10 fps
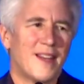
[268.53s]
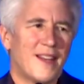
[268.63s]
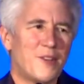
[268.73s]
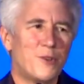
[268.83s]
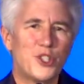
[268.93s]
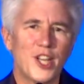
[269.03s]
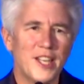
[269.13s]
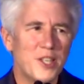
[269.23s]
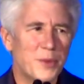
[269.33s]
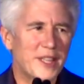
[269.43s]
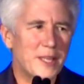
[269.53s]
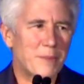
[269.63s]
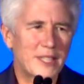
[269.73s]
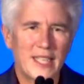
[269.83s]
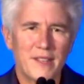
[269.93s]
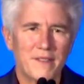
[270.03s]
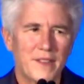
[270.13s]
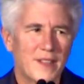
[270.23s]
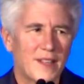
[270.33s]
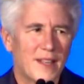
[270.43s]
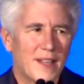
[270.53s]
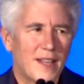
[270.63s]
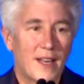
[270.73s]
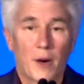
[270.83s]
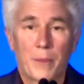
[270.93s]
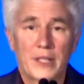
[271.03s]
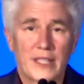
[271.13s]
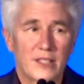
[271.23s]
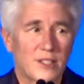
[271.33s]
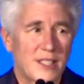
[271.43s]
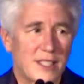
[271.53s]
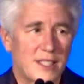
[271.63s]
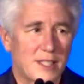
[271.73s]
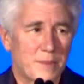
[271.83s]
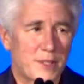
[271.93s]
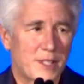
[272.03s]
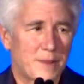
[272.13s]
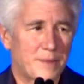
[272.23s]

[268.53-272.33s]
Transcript: You genuinely believe in our political systems.